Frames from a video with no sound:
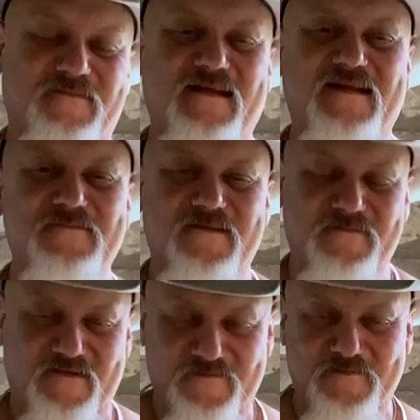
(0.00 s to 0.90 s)
My name is
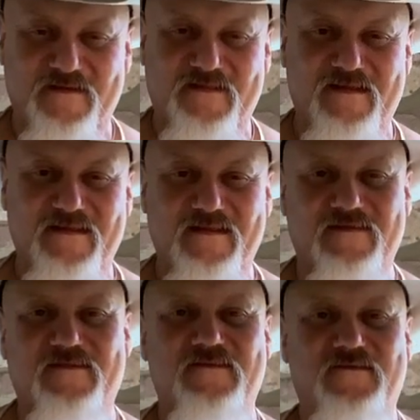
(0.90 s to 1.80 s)
Chef Martin.
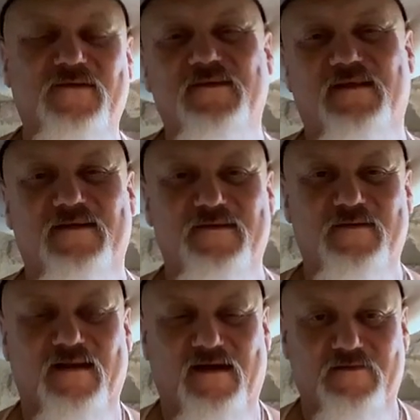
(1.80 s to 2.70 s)
This is To The Nude
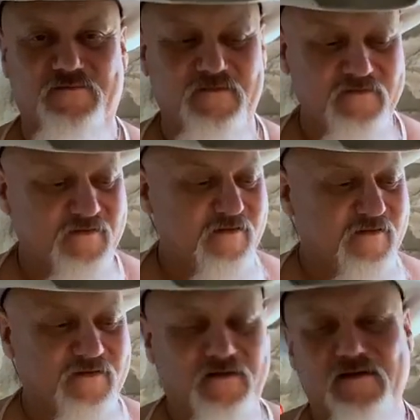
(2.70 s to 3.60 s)
Life.
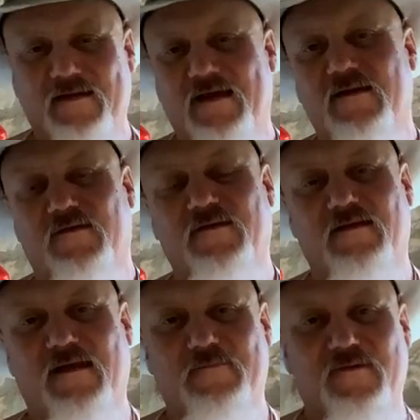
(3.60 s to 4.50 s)
Later
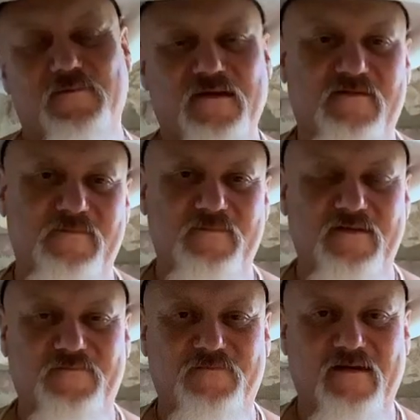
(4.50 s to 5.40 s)
today I'm gonna make some
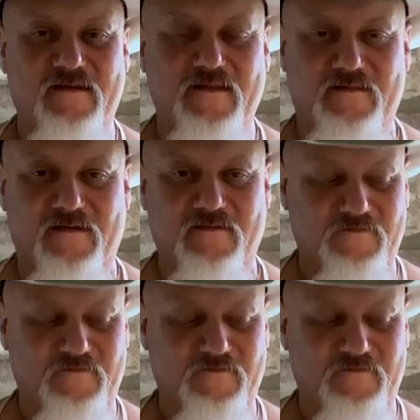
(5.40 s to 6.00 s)
beef fajitas.